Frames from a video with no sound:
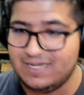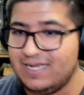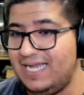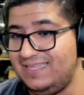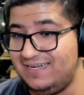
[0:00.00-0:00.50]

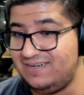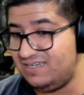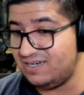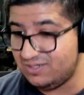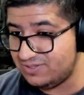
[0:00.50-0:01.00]
I then
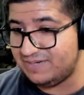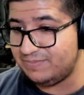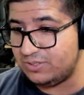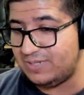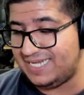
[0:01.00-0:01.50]
returned to them
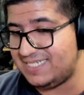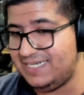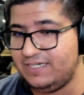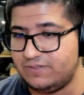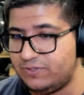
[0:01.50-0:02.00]
to actually
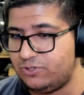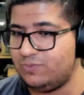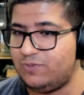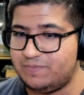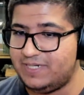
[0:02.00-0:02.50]
intern for 2
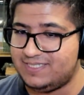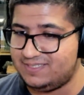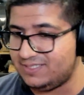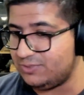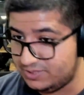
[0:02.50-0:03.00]
more months as
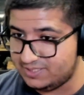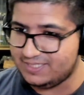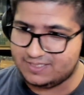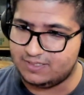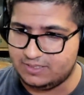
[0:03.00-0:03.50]
a user
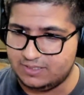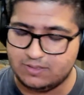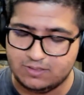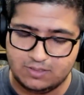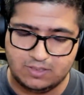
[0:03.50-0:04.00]
researcher,
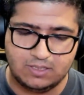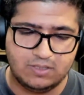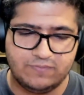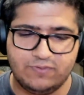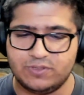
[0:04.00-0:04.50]

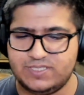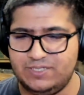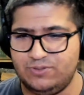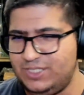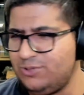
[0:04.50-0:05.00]
focusing
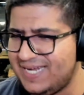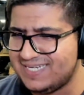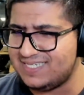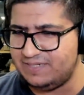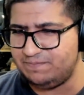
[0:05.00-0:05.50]
on
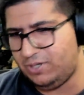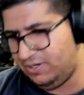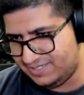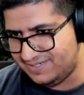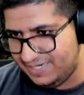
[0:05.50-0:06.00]
UX and
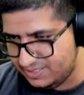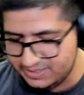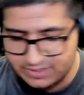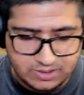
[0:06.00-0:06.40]
product strategy.